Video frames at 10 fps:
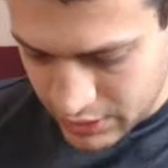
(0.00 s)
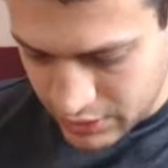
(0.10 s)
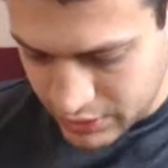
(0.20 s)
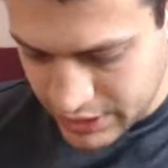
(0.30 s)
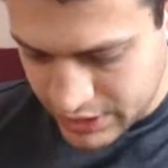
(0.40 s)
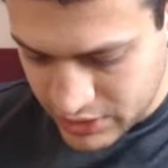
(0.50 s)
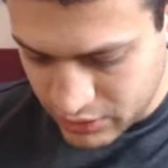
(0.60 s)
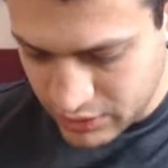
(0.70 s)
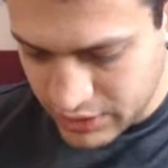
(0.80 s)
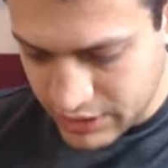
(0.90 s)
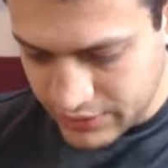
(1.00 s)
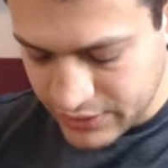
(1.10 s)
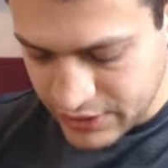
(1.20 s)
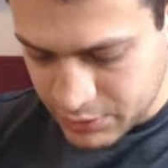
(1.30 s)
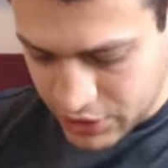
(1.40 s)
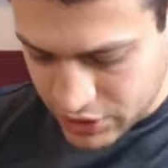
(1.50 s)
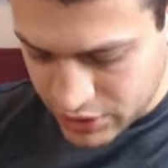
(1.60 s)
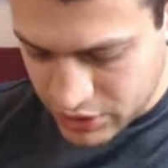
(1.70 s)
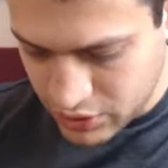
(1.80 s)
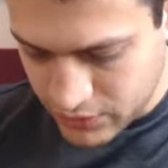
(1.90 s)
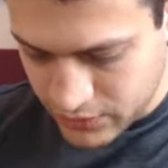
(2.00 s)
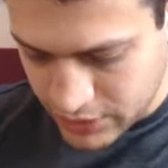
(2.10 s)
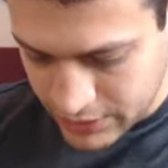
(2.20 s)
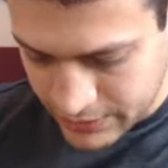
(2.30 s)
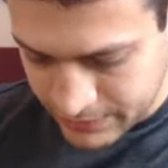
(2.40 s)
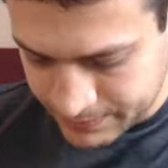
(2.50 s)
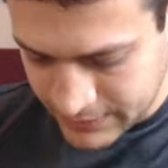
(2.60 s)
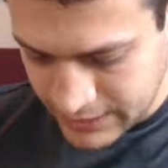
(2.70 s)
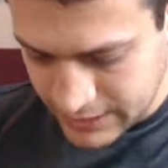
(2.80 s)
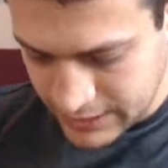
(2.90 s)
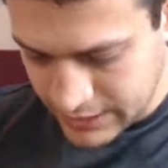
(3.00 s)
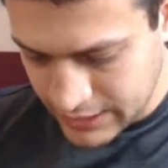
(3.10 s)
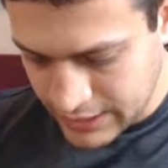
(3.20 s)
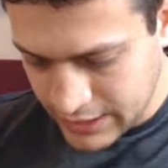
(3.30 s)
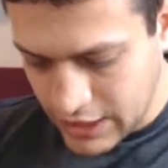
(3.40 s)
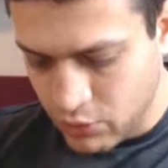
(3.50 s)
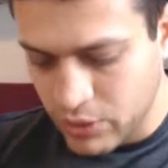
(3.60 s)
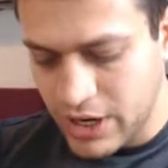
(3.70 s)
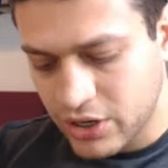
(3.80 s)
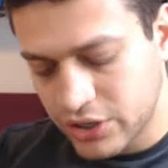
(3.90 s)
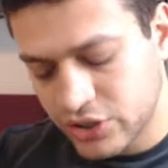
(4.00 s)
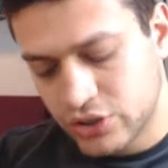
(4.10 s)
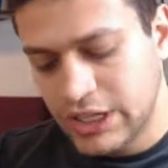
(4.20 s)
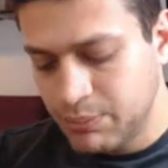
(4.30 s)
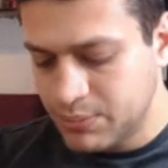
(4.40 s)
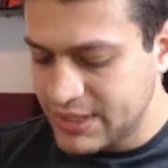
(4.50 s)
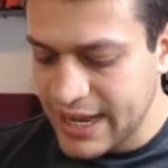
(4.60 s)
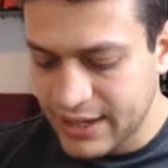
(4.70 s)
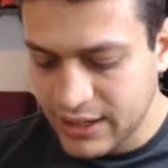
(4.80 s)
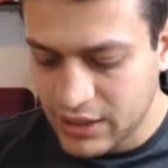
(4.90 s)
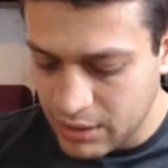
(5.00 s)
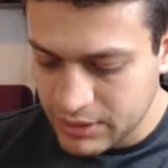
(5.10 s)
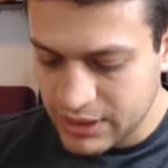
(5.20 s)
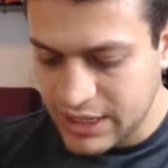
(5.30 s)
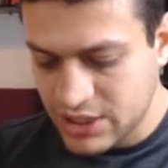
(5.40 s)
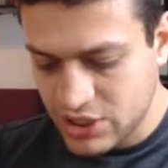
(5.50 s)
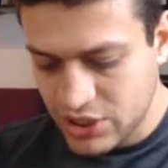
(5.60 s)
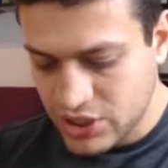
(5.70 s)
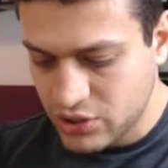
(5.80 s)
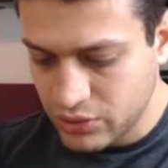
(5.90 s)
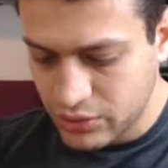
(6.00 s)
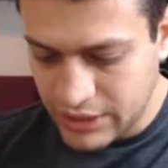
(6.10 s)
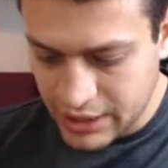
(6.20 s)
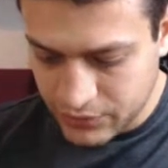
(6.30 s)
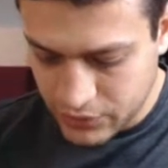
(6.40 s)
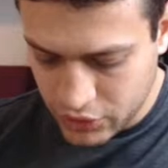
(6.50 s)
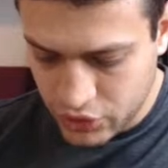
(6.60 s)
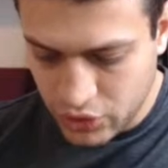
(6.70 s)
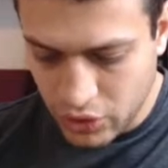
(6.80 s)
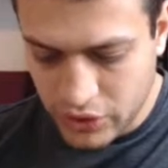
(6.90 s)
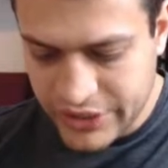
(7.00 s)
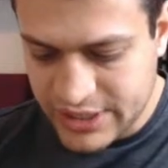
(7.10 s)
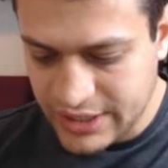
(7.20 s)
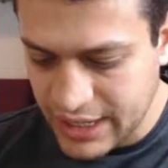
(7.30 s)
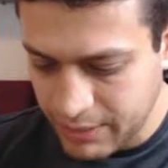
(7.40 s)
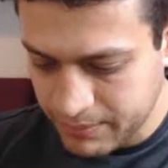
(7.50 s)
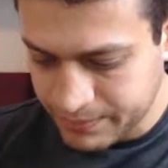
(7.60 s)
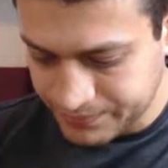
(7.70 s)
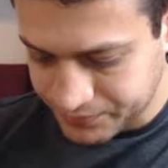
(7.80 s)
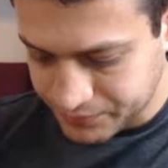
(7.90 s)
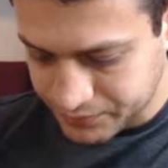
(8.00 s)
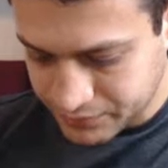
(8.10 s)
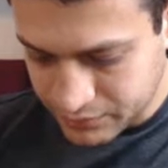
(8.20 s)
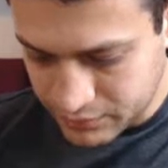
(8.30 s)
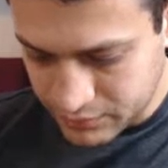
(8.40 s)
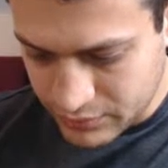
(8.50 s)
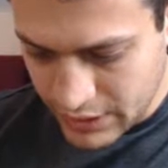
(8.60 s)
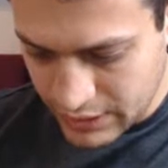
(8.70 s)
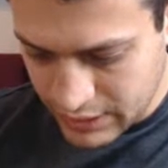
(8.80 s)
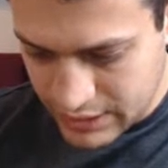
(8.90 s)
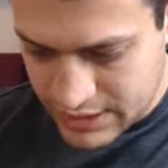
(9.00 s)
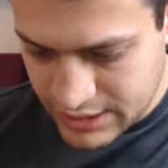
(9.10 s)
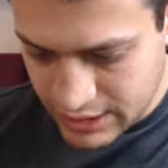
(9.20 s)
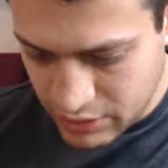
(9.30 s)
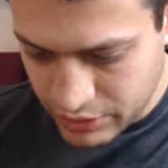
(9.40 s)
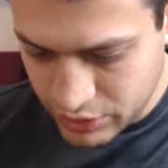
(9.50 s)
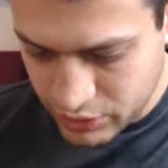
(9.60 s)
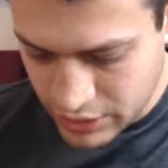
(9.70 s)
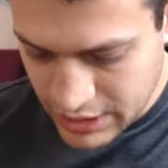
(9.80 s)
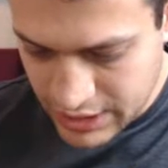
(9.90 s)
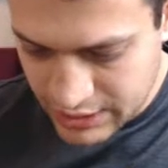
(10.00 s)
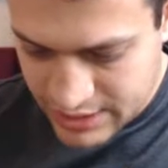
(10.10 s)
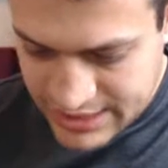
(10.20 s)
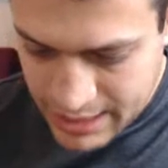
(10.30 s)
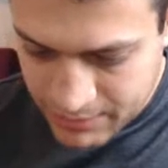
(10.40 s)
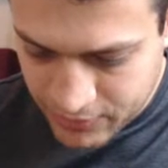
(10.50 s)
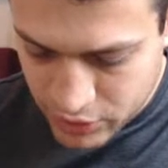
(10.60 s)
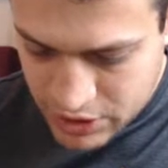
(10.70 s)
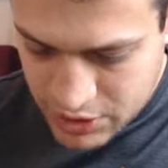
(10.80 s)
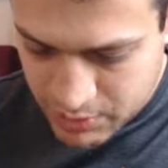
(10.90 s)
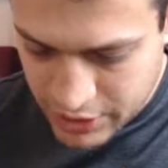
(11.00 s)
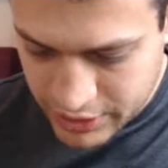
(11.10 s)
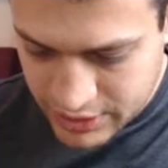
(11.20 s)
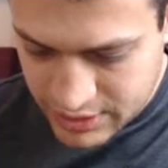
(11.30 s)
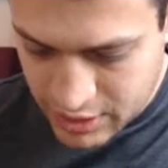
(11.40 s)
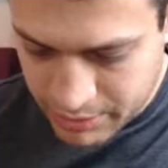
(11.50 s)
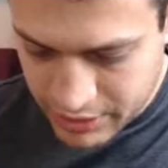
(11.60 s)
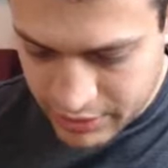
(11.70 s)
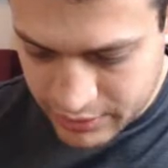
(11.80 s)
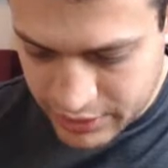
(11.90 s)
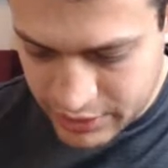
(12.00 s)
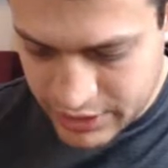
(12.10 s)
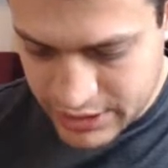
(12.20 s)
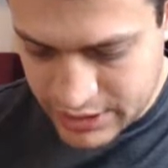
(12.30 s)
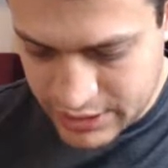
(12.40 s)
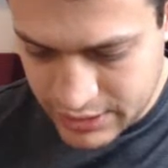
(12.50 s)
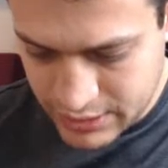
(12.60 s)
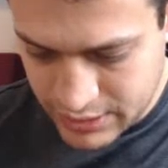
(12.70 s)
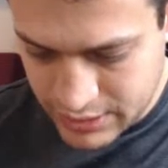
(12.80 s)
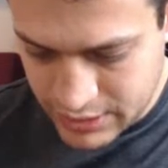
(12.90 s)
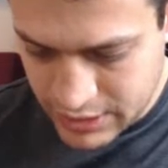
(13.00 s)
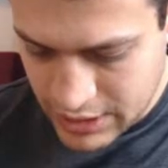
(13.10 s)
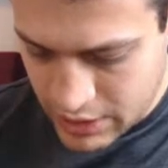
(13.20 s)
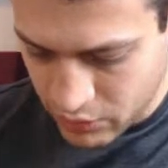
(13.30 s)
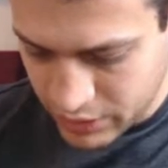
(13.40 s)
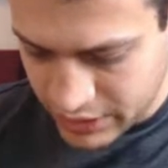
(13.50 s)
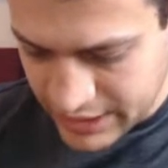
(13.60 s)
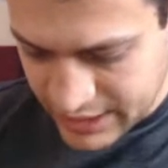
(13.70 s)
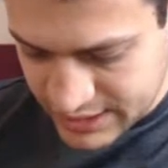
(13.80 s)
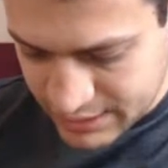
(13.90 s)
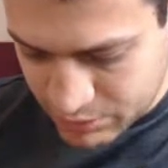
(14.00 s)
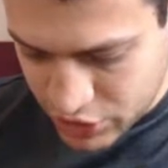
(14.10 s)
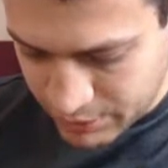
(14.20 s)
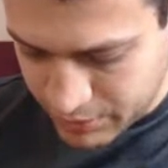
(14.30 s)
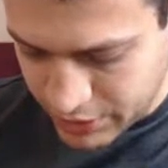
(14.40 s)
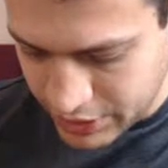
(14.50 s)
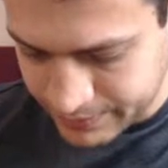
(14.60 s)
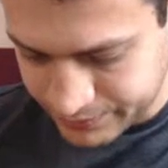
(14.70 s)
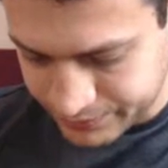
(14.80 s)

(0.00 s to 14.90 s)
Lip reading: Okay, so nothing special so far. We are going to keep stacking Goblin Huts just to kind of control this game. Let's see how we do. The zap for the Skarmy, there it is. We're getting some chip here,